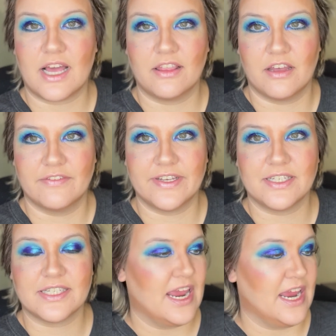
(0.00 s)
I love
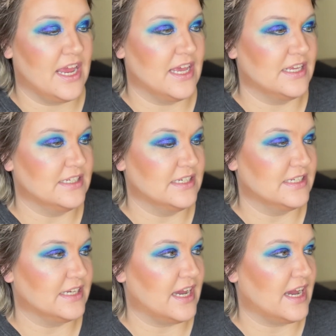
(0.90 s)
it and
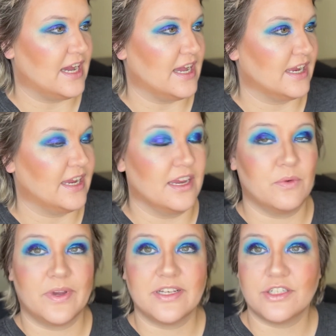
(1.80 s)
I can't
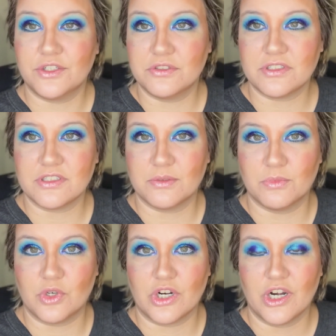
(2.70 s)
wait to use it some
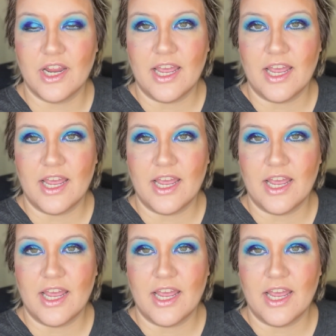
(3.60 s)
more.